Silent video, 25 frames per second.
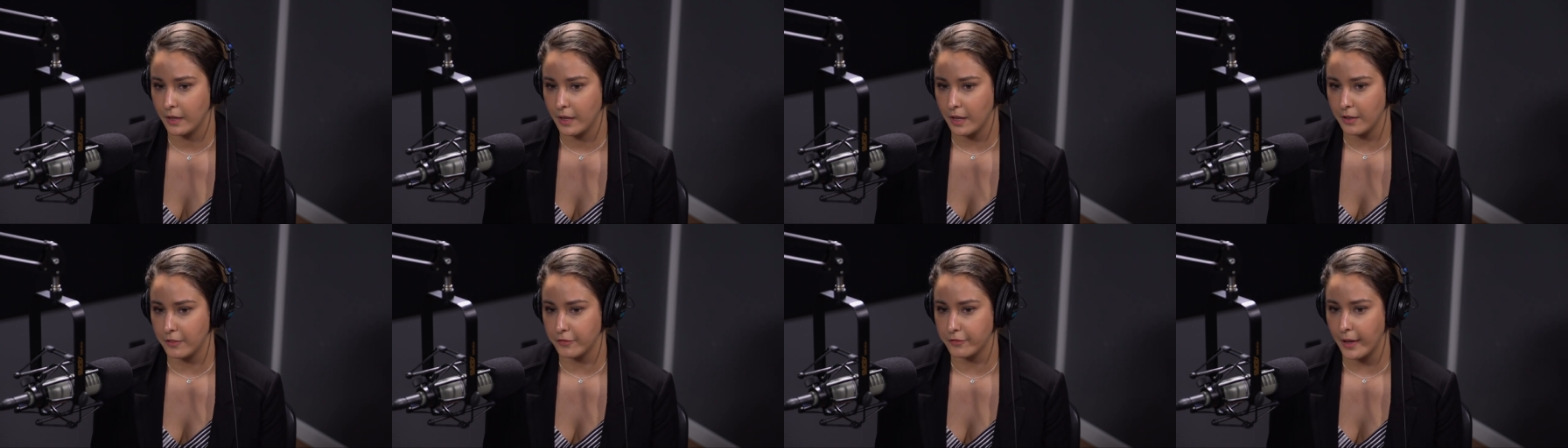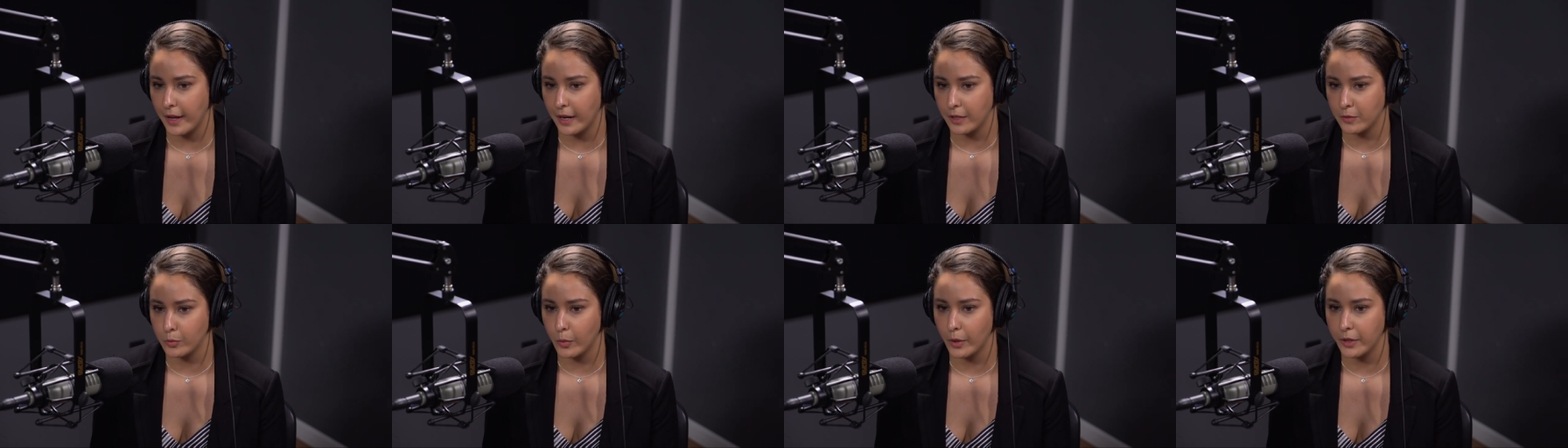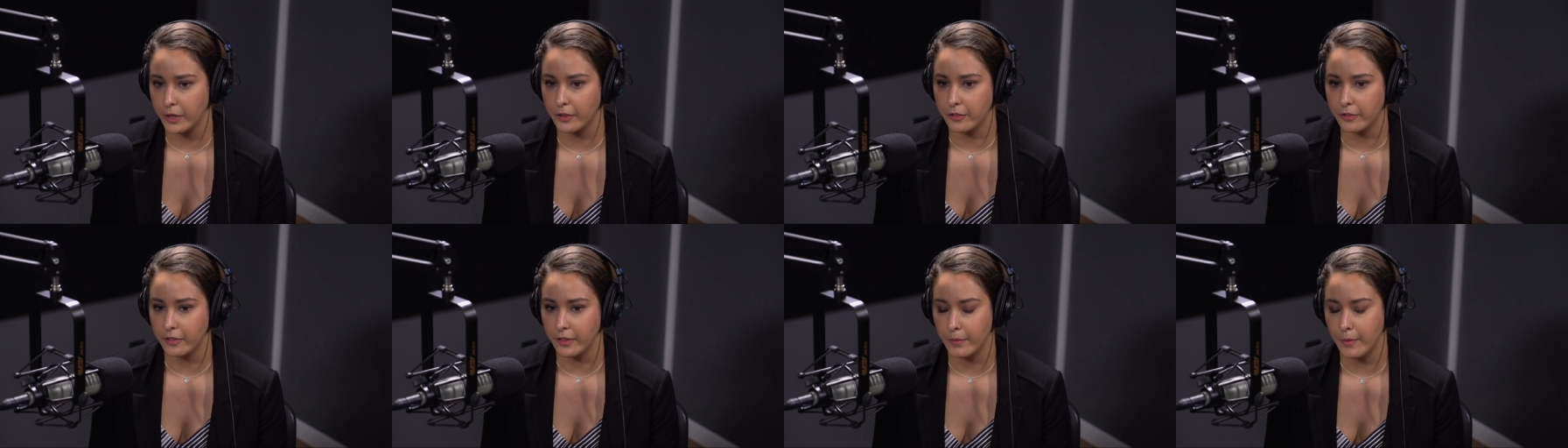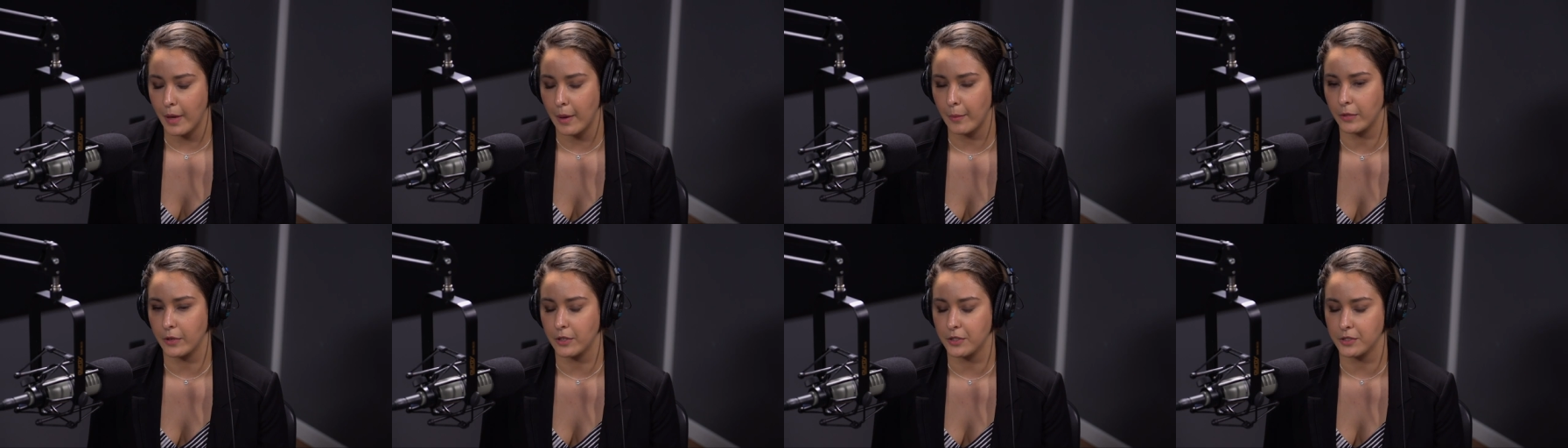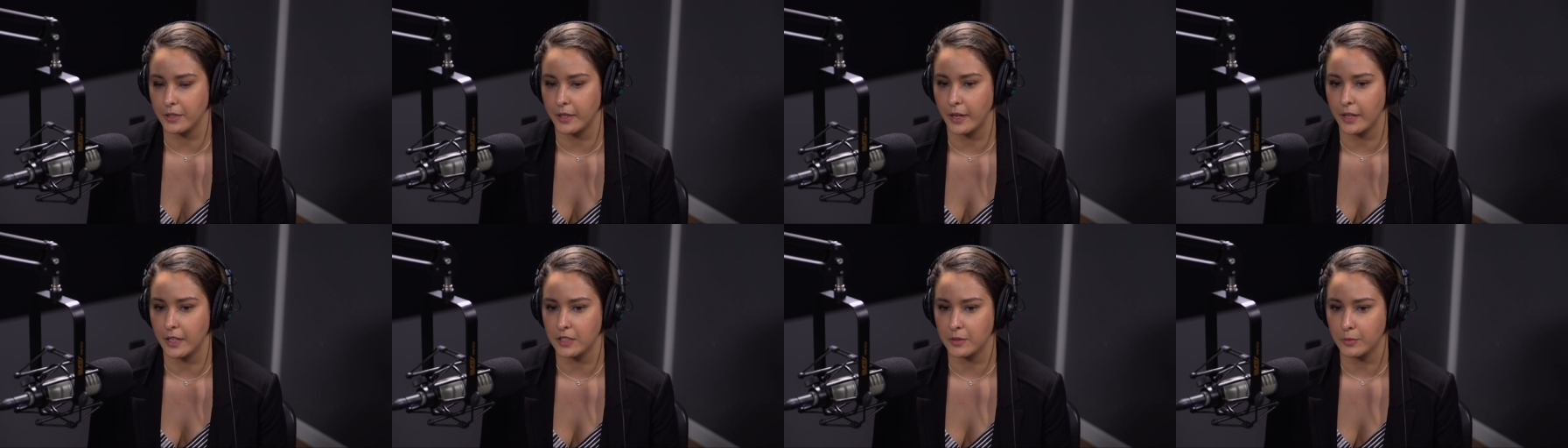In fact, one of the members
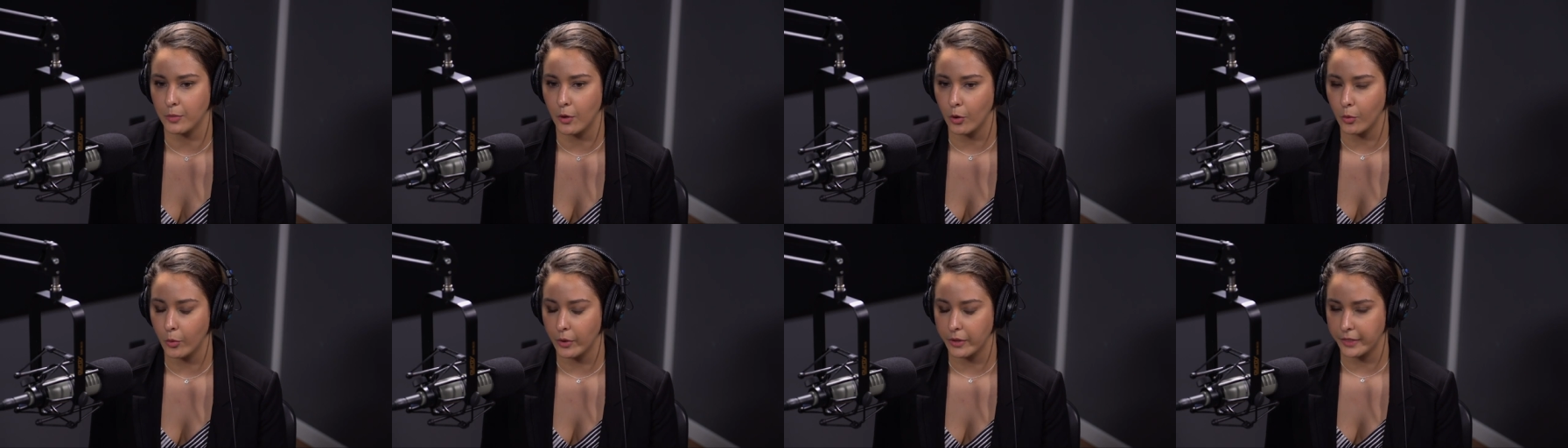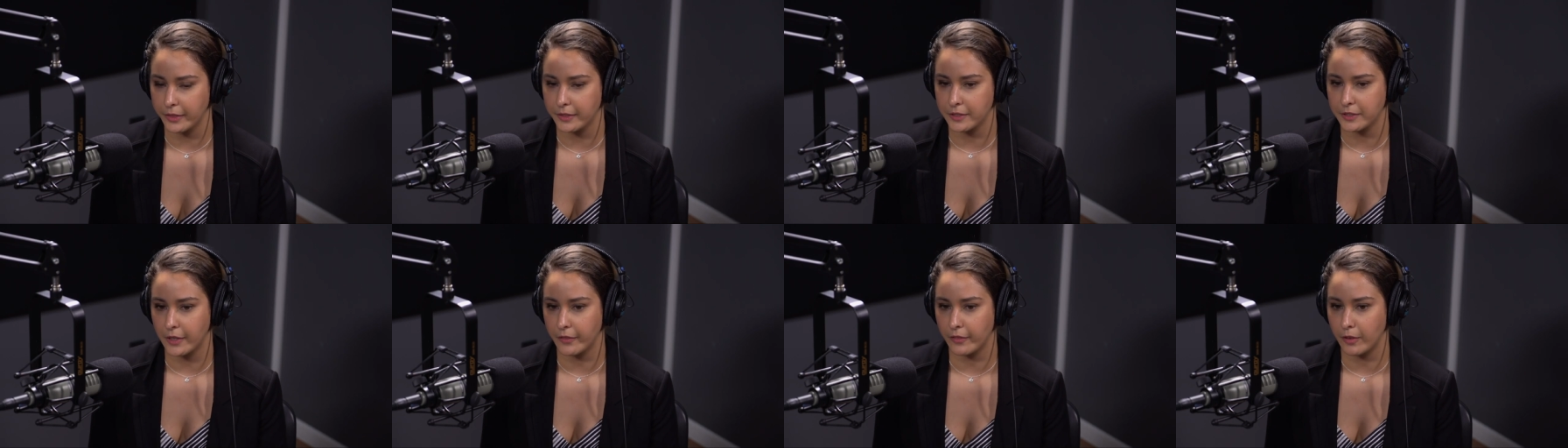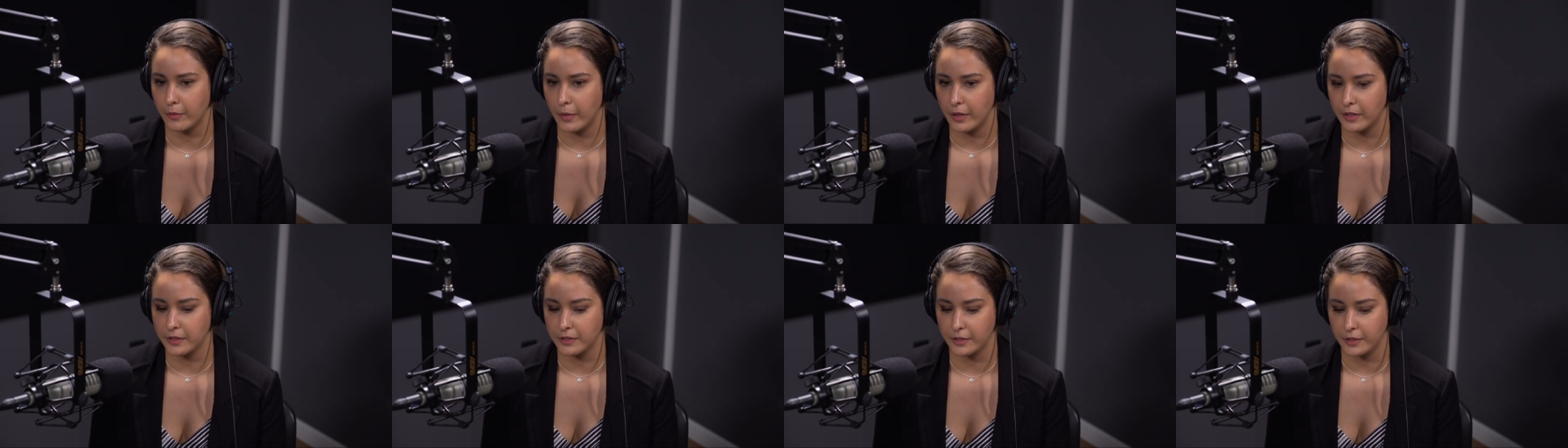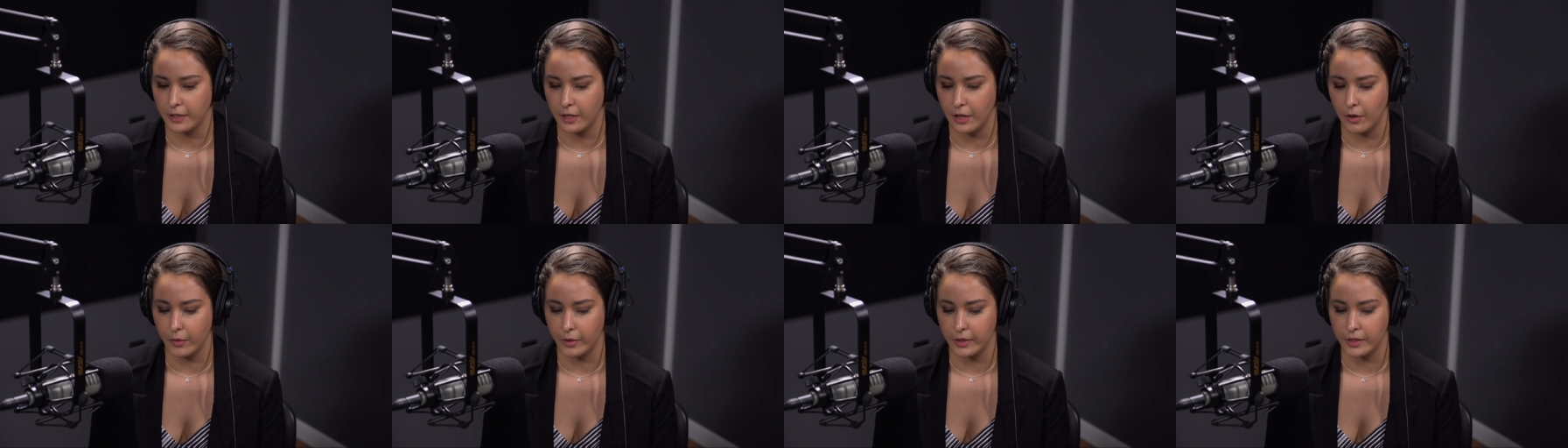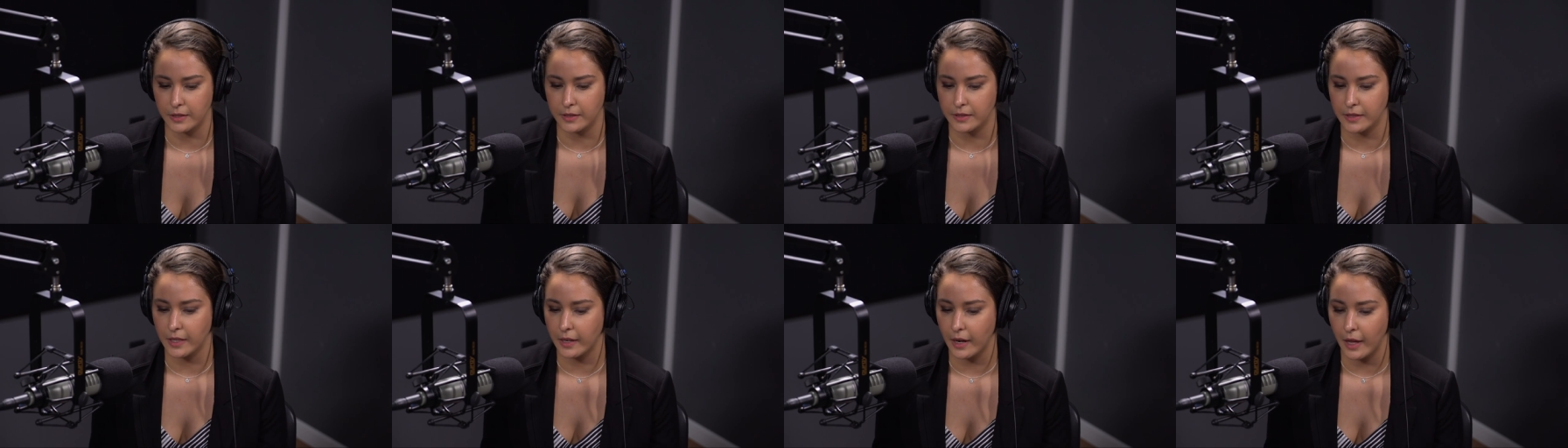that I spoke with several months ago, he
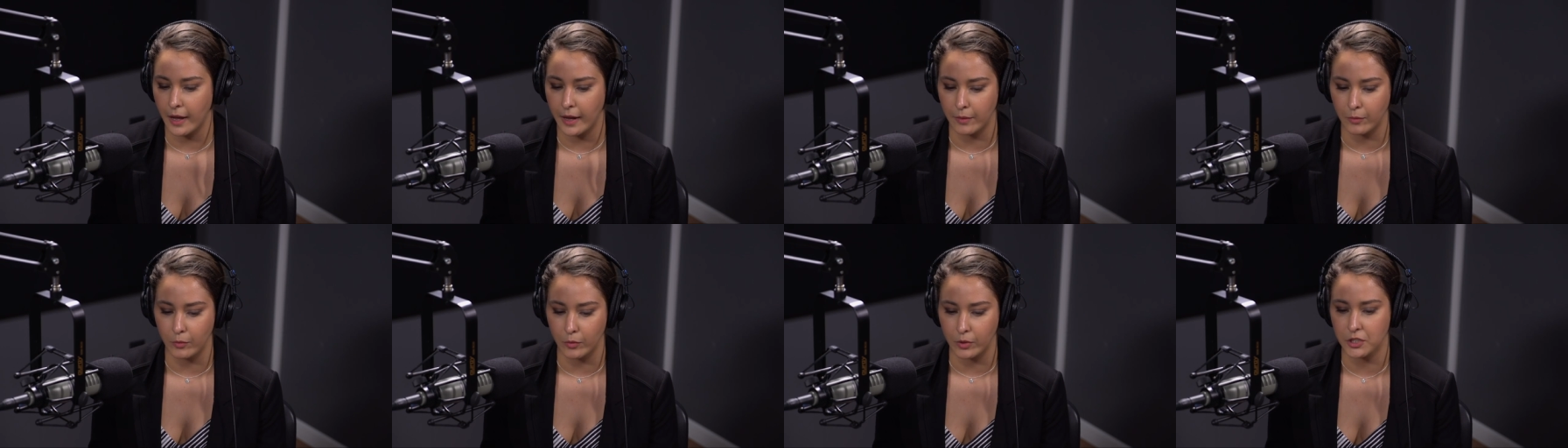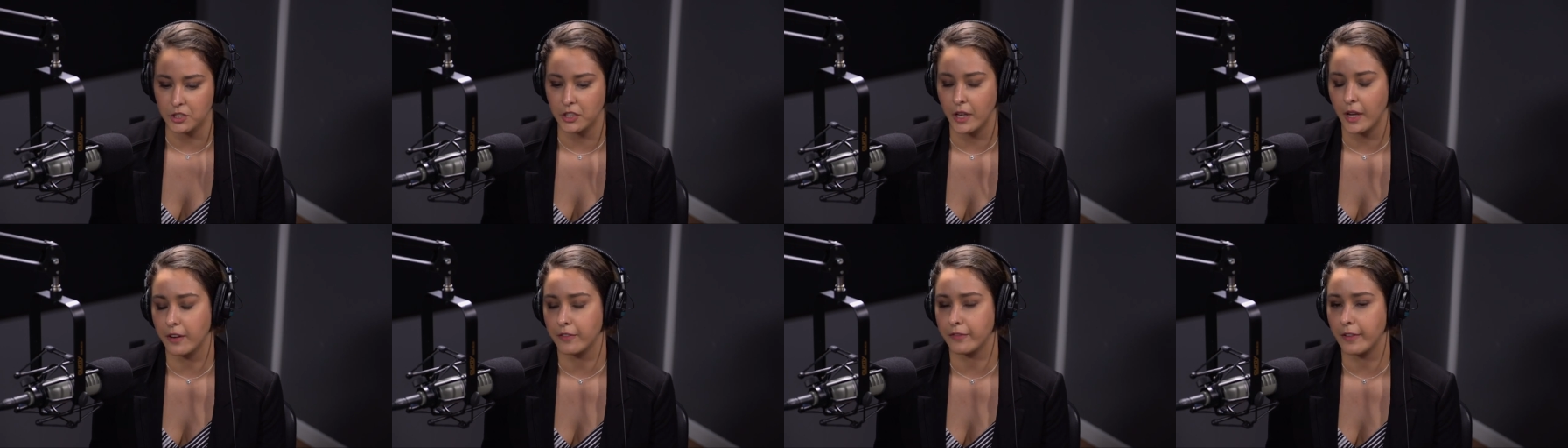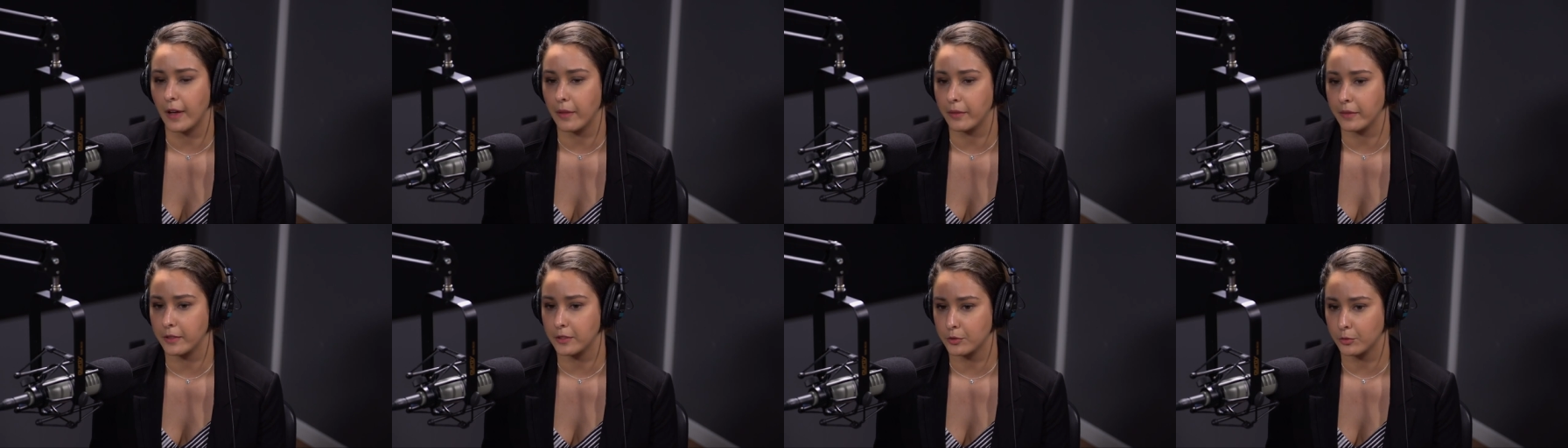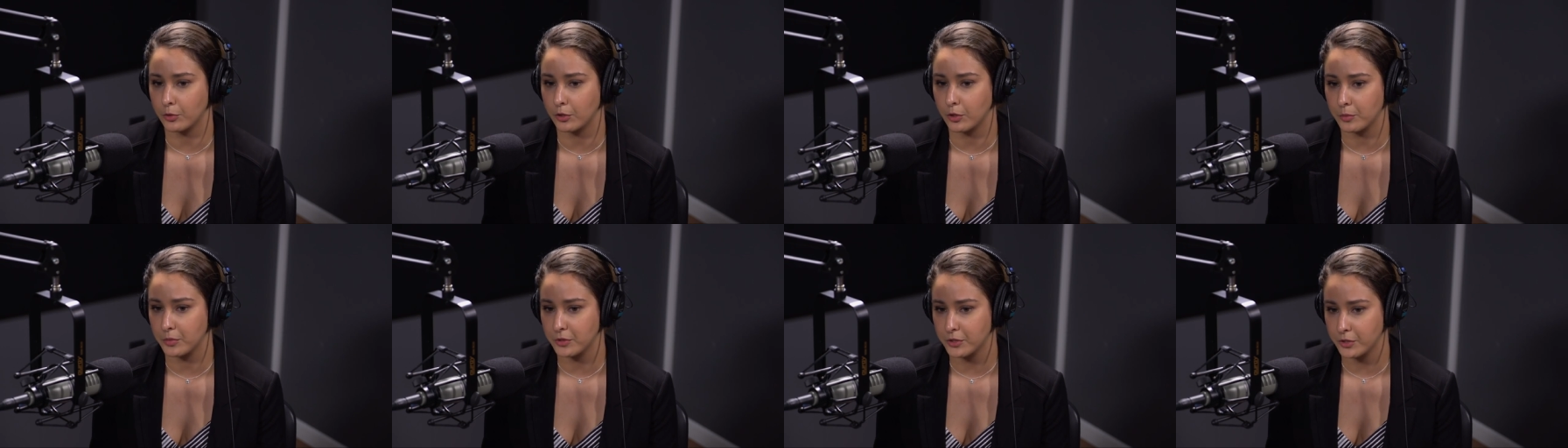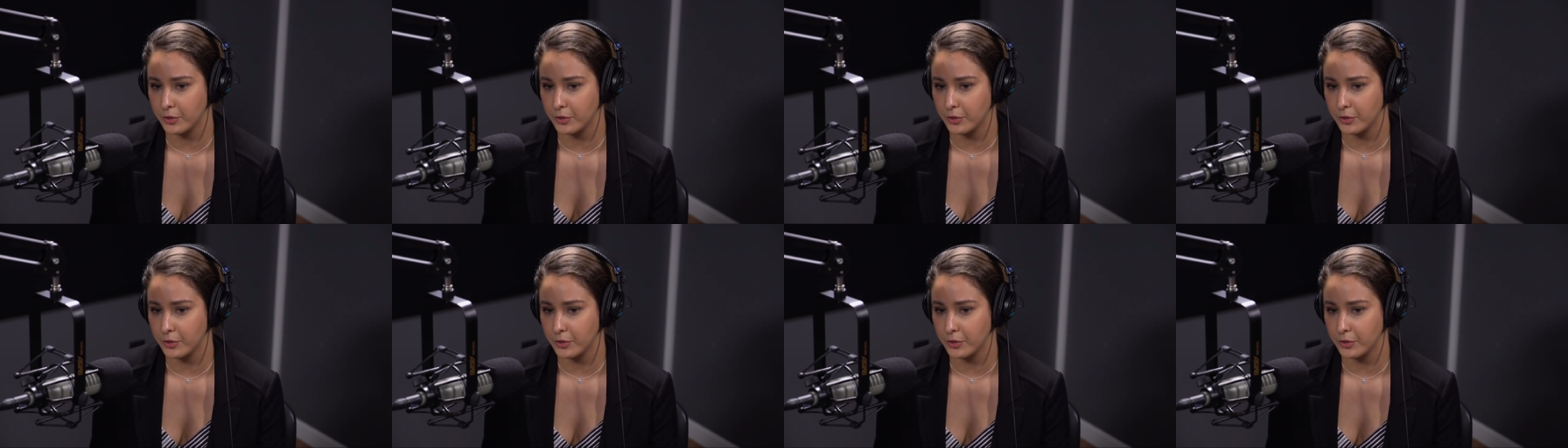said, I wish I had found this group